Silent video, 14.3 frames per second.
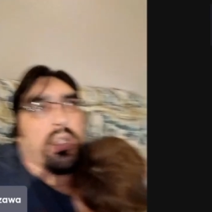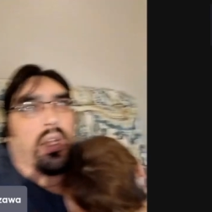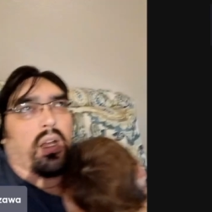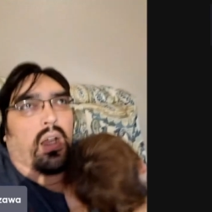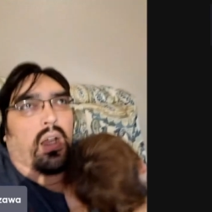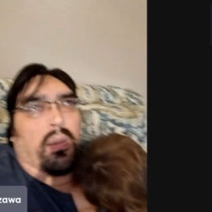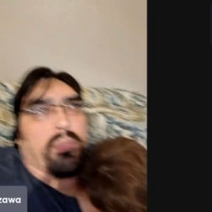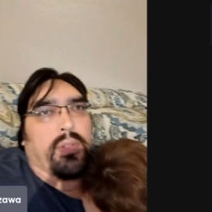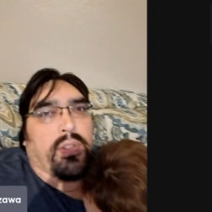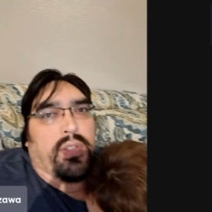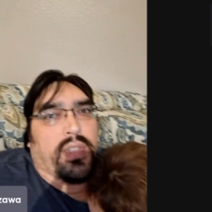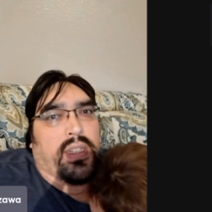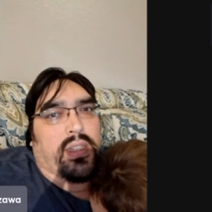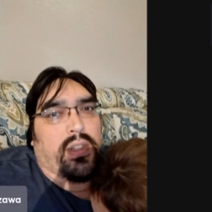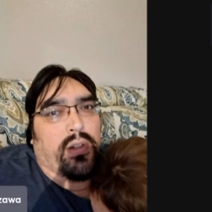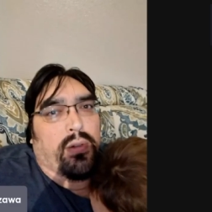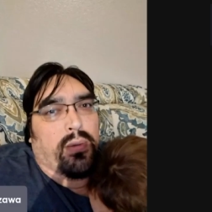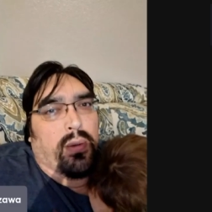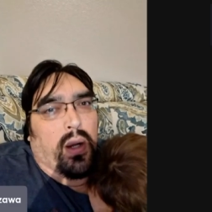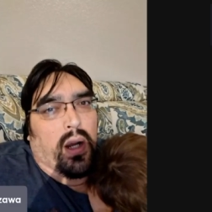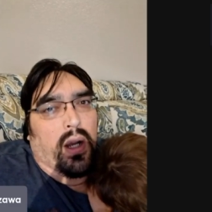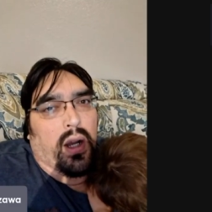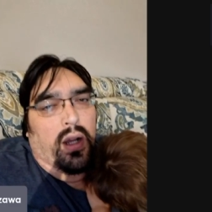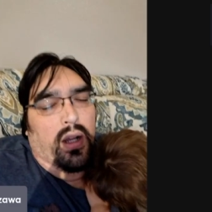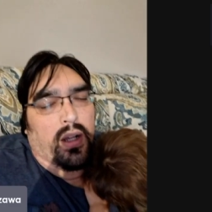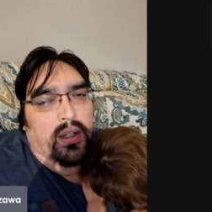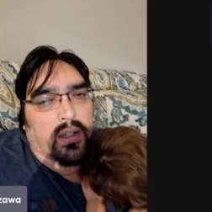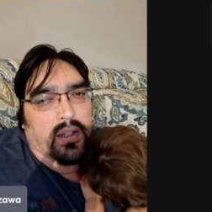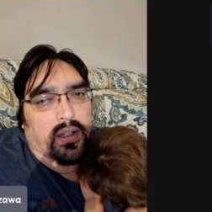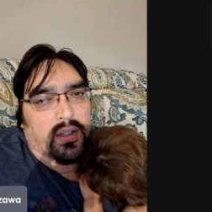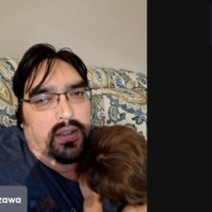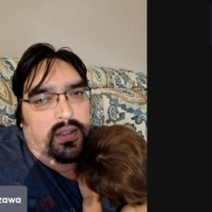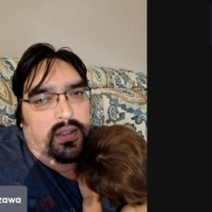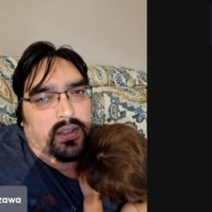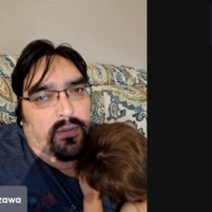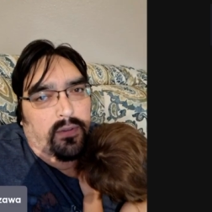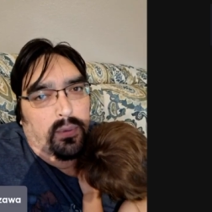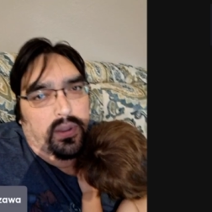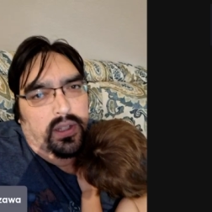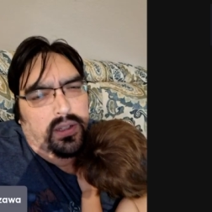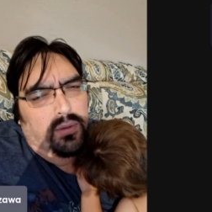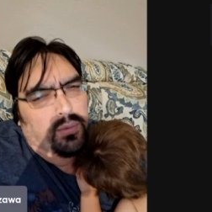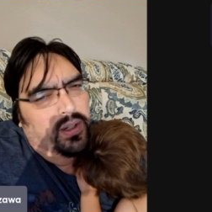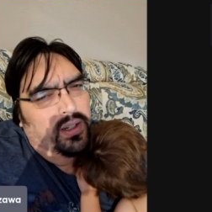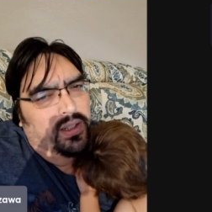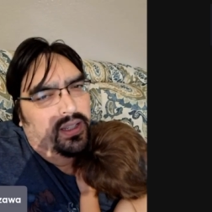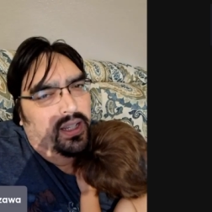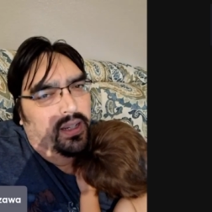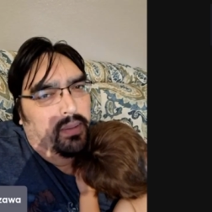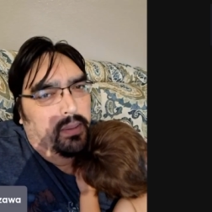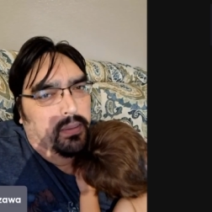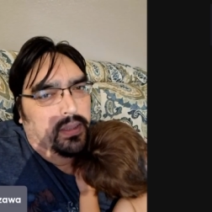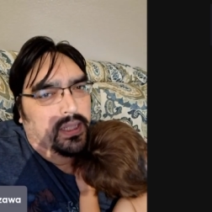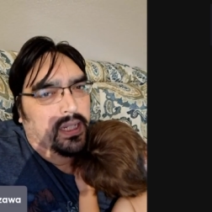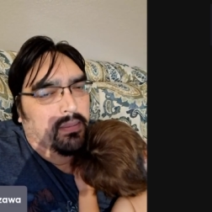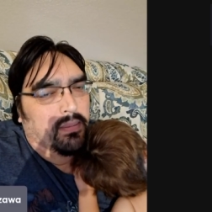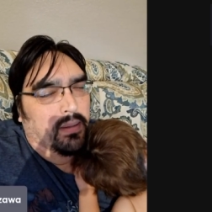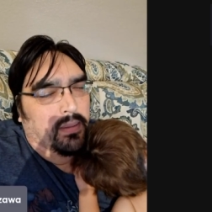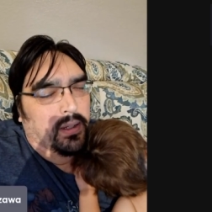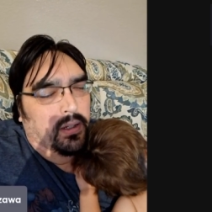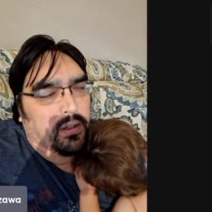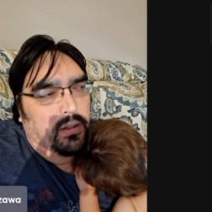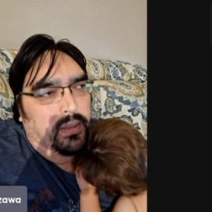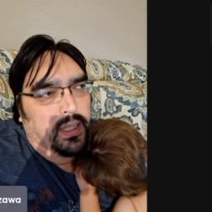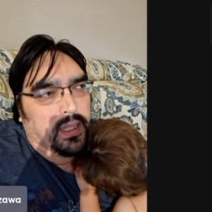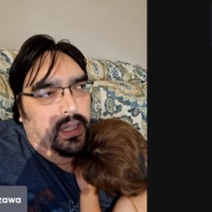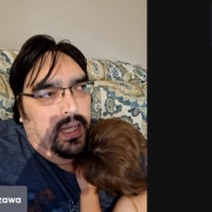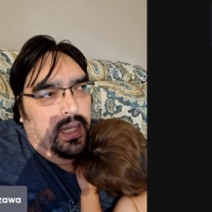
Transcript: You you there's a weird thing people say about my army.